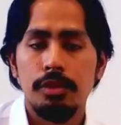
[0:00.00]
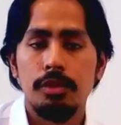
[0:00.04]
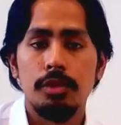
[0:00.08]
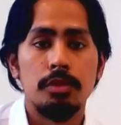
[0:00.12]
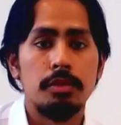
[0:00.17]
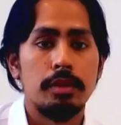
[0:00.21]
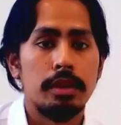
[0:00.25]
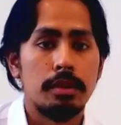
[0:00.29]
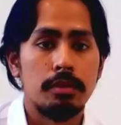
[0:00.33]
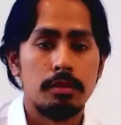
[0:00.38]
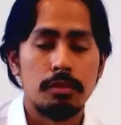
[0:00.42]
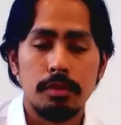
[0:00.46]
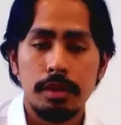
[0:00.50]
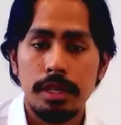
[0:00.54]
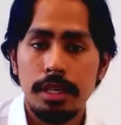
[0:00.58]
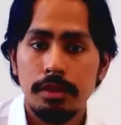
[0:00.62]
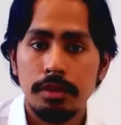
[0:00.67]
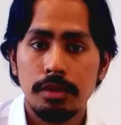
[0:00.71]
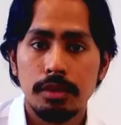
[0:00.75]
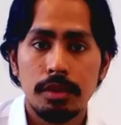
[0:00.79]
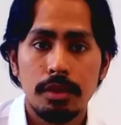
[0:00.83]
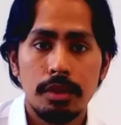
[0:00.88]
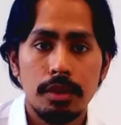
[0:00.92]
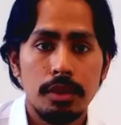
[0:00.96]
doing
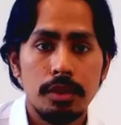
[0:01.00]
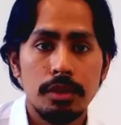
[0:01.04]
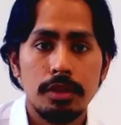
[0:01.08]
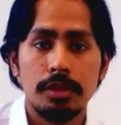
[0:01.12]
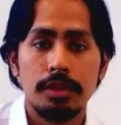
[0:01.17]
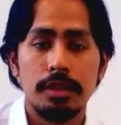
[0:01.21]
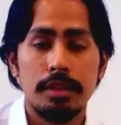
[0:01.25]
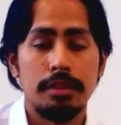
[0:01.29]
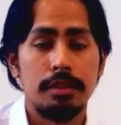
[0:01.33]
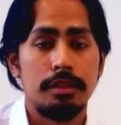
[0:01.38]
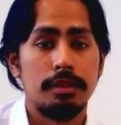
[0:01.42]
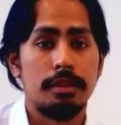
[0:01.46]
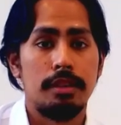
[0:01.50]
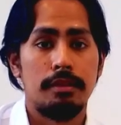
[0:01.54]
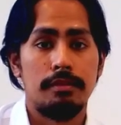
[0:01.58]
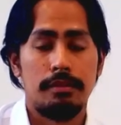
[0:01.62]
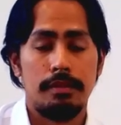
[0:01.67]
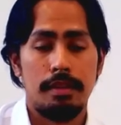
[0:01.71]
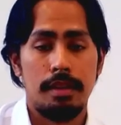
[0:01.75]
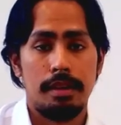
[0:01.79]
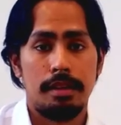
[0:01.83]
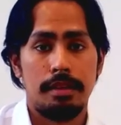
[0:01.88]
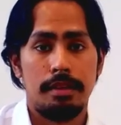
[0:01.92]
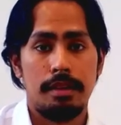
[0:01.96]
research and
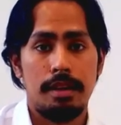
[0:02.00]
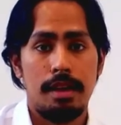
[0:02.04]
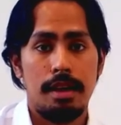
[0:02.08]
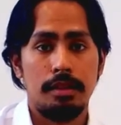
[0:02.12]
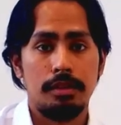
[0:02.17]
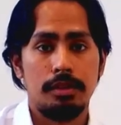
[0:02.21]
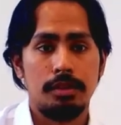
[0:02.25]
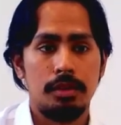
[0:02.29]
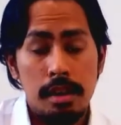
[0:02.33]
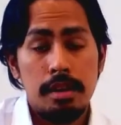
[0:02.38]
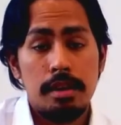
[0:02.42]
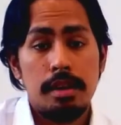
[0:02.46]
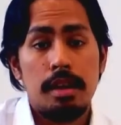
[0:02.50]
stuff like that?